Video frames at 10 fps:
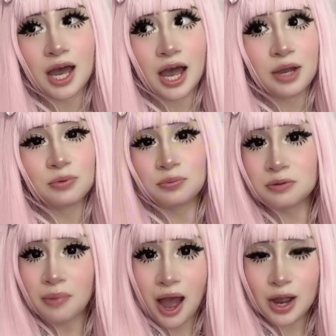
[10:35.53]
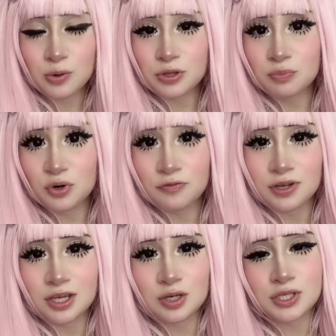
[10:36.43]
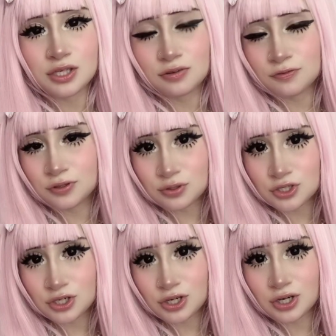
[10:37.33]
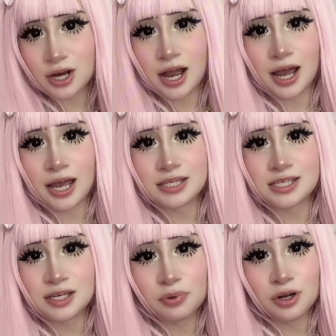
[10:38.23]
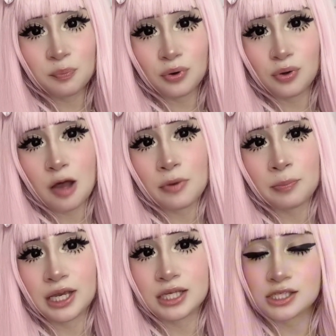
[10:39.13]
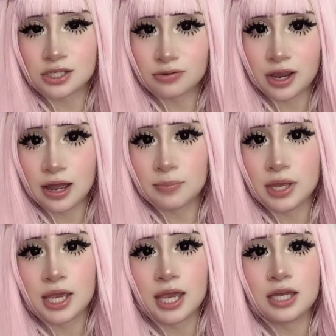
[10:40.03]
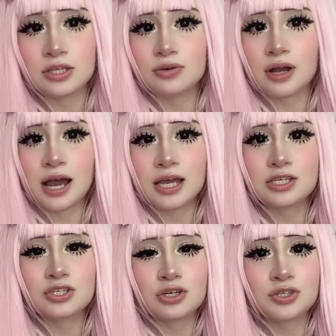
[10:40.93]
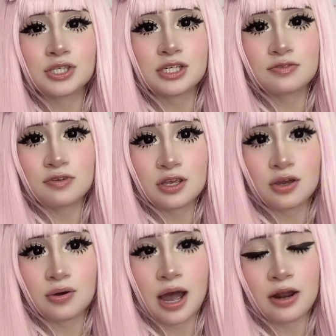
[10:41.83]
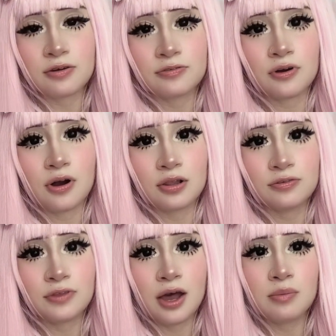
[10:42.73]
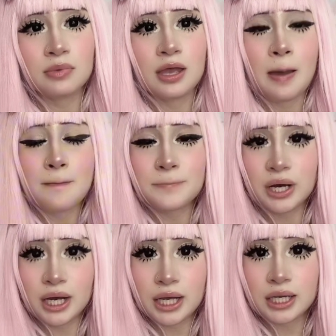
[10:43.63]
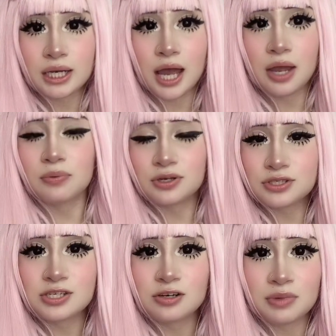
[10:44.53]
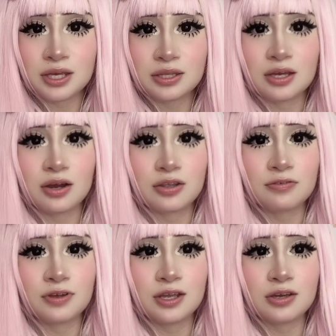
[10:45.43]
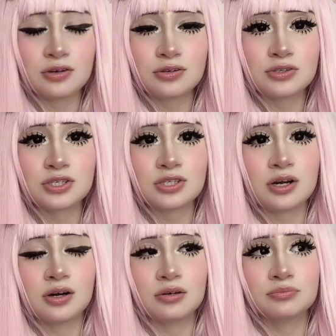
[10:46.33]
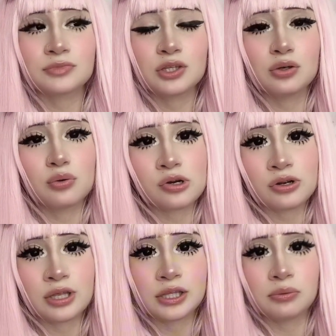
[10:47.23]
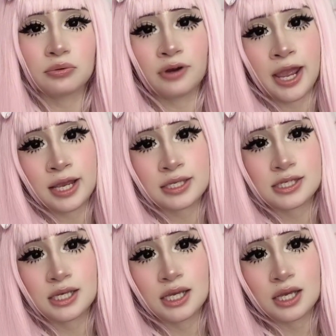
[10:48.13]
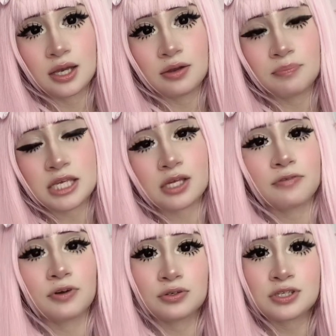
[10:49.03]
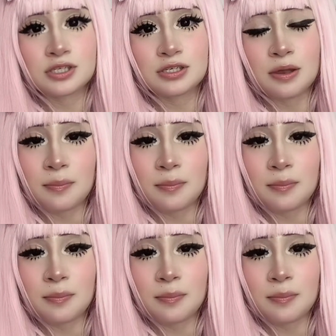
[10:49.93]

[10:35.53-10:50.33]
I will be back with more videos in the future. I did put a poll up on my Instagram and you guys chose this video out of all of them, but I will still make the other videos in the order that they were ranked based on votes.